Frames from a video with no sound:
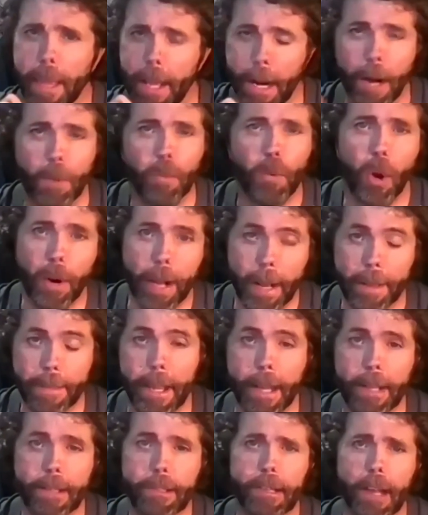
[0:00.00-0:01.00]
And I wrote
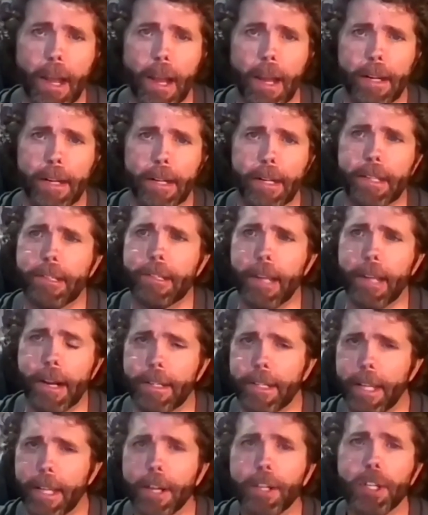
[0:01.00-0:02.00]
out that sign. And it said,
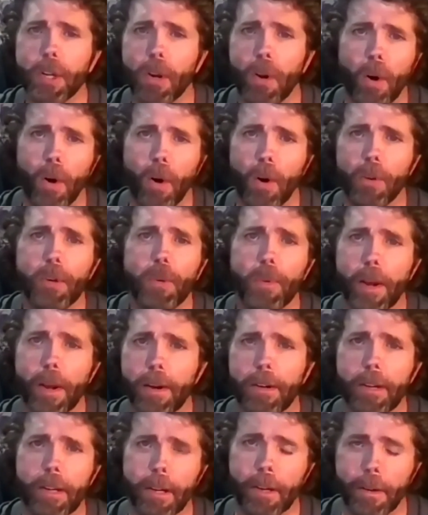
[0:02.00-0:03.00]
attention to all who
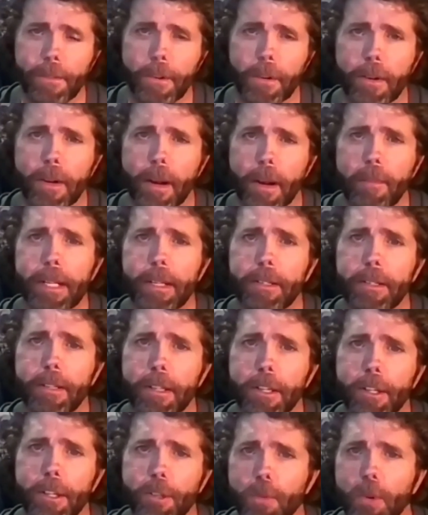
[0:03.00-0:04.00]
enter here. If you're coming
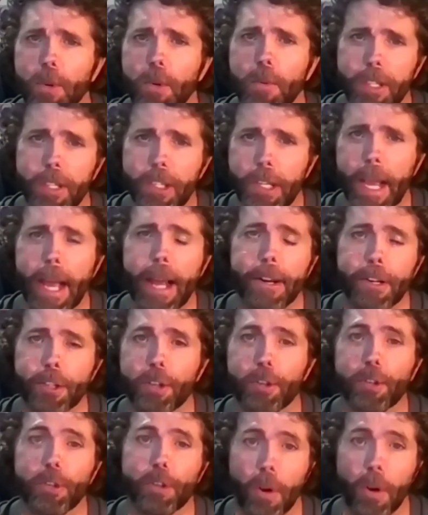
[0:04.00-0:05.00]
into this room with
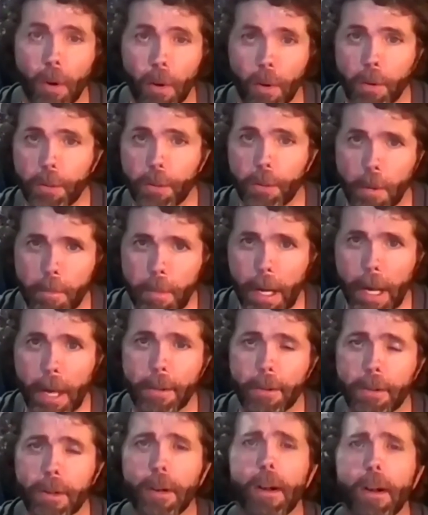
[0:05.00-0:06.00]
sadness or sorrow, don't
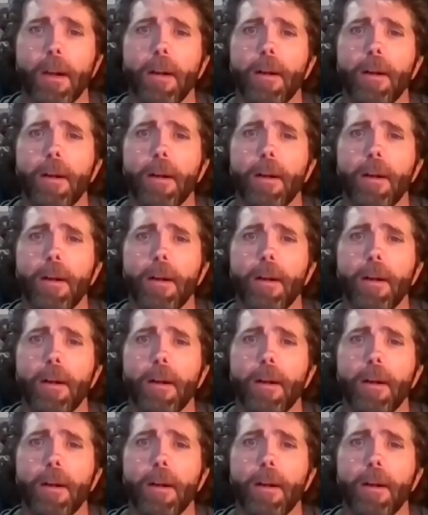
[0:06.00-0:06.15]
bother.